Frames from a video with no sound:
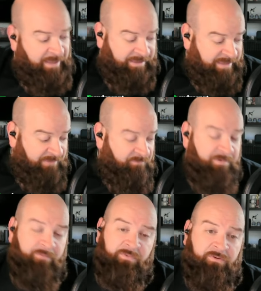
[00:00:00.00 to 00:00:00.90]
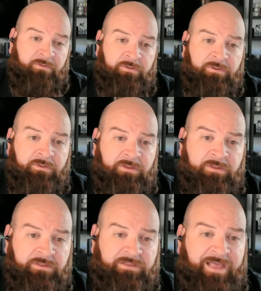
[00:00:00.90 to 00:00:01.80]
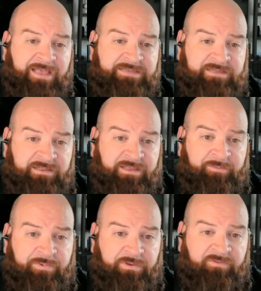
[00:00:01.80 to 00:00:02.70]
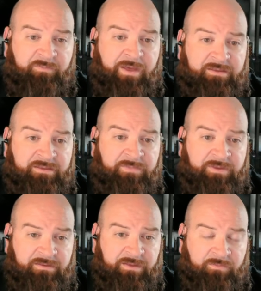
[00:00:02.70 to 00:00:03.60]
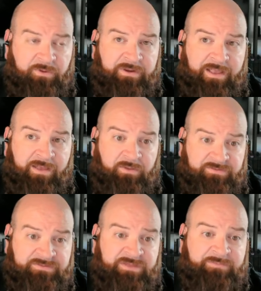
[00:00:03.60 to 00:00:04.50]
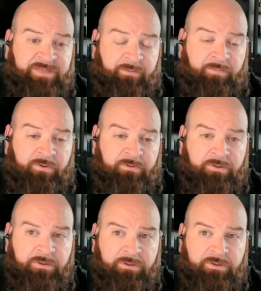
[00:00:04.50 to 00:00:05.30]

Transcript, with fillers: I can't remember the last clip of Monica McNutt. We're now in September.